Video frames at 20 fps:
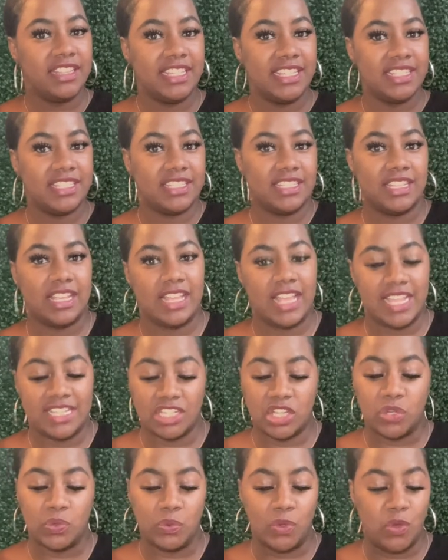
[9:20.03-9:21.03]
this, as
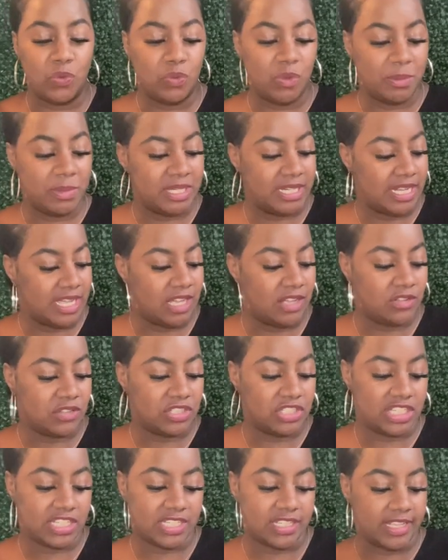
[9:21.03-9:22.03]
a grown woman now,
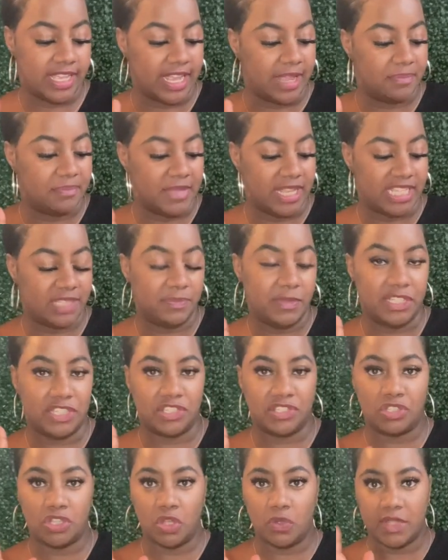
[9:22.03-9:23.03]
just like makes me
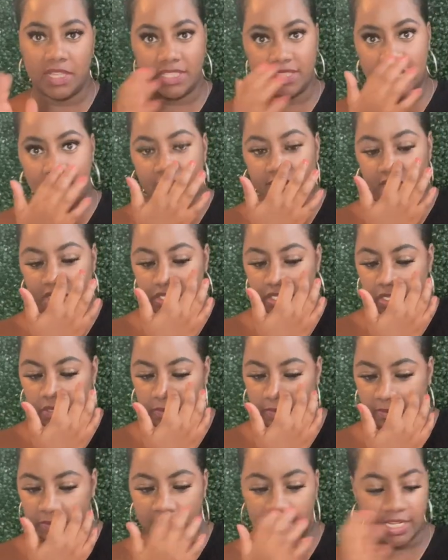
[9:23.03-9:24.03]
so excited. You
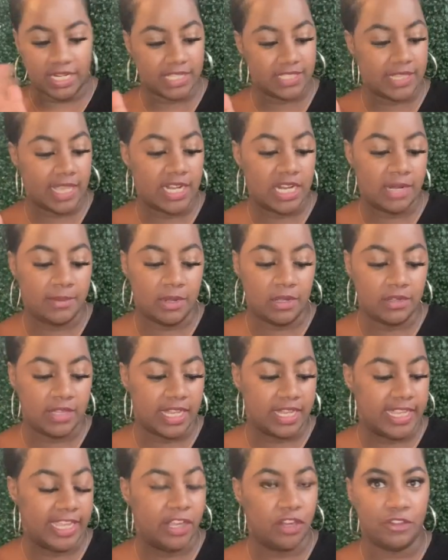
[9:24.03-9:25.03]
know, we get excited about
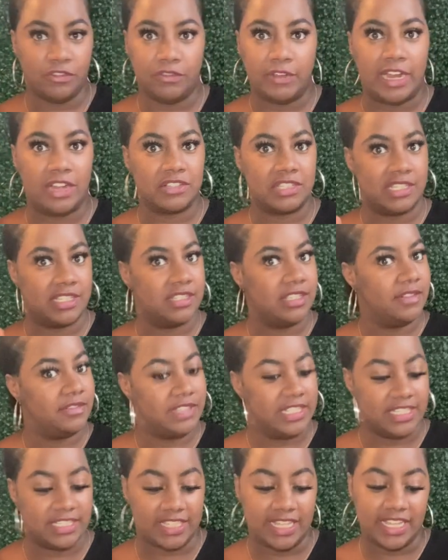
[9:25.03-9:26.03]
like air fryers and stuff
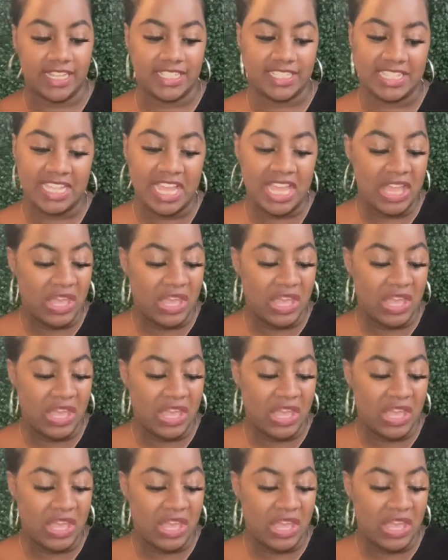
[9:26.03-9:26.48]
these days.